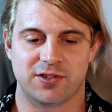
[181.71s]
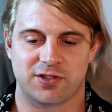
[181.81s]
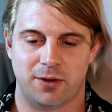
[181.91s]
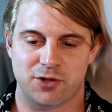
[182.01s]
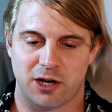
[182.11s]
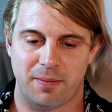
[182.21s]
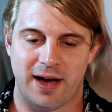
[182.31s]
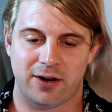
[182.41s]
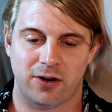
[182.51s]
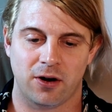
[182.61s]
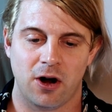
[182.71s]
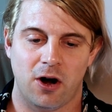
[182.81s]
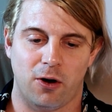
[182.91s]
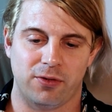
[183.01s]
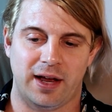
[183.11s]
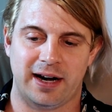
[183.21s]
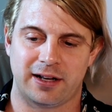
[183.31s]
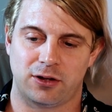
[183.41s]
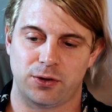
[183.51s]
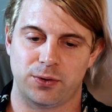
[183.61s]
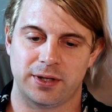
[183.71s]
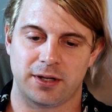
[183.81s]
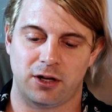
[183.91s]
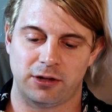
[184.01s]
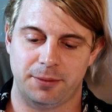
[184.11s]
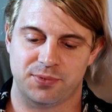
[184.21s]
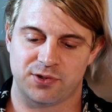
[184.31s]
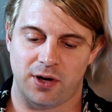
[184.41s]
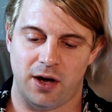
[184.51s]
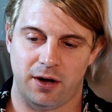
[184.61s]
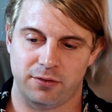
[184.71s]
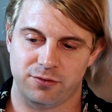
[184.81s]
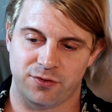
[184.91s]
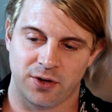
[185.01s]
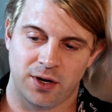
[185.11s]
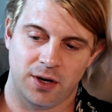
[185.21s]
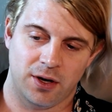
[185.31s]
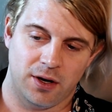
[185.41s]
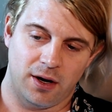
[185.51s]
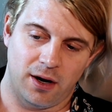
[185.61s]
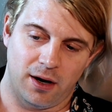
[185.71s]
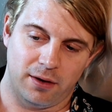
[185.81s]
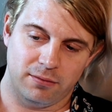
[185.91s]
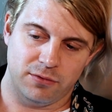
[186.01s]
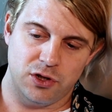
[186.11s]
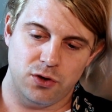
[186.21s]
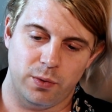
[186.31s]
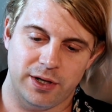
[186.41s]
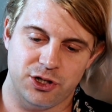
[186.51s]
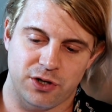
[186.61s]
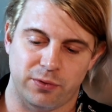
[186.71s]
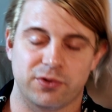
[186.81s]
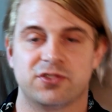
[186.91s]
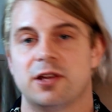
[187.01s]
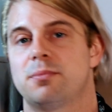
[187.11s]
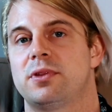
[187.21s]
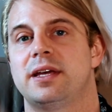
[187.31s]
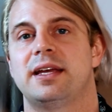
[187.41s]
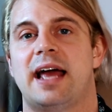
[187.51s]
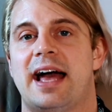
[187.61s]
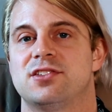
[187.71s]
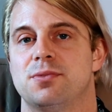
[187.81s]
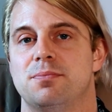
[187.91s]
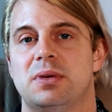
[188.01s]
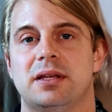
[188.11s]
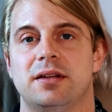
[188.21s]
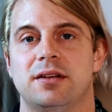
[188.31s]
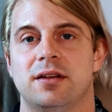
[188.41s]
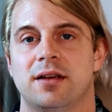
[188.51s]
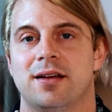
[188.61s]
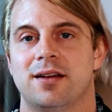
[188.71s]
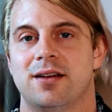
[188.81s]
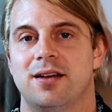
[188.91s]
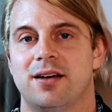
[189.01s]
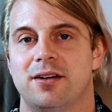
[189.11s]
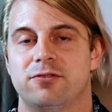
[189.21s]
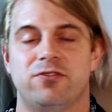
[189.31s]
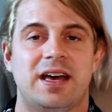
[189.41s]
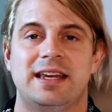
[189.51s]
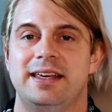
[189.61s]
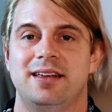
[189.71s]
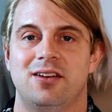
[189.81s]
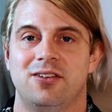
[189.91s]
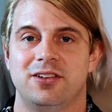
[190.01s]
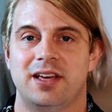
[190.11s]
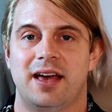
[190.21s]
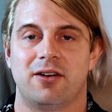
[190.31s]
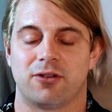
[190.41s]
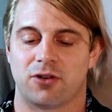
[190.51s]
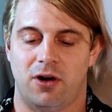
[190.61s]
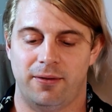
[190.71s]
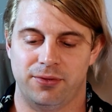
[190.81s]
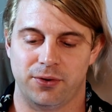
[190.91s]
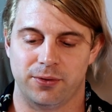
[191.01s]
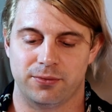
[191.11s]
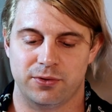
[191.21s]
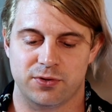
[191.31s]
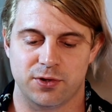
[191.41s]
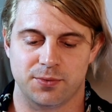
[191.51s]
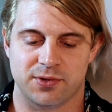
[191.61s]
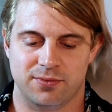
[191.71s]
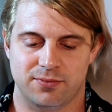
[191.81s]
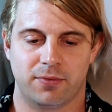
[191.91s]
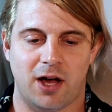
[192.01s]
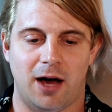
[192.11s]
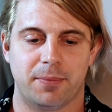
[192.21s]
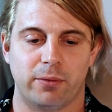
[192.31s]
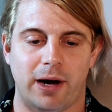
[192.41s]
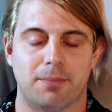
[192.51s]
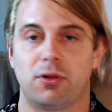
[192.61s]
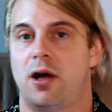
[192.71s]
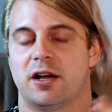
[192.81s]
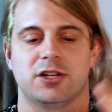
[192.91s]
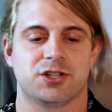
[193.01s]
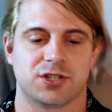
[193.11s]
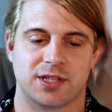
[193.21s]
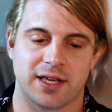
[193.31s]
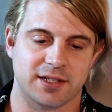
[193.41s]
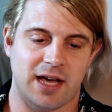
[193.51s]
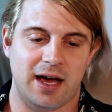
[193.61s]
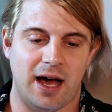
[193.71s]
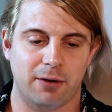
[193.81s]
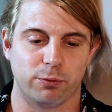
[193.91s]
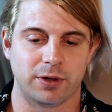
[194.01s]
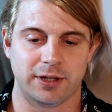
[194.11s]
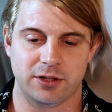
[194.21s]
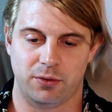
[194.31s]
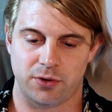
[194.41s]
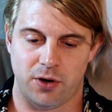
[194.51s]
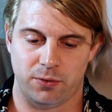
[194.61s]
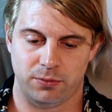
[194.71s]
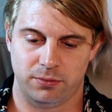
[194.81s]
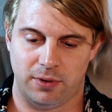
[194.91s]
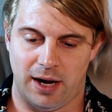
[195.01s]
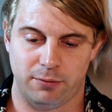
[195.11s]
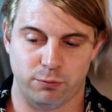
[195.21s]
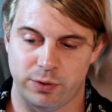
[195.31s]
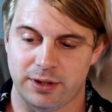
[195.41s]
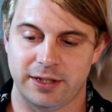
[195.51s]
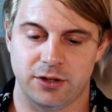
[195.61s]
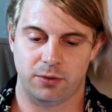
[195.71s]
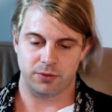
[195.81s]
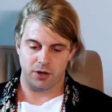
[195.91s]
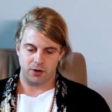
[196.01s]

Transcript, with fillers: the subject matter or that I included clips of uh, UN General Assembly. It hasn't been uh, vetted yet or gone through YouTube's copyright blockages, things. I, I really don't know. I really don't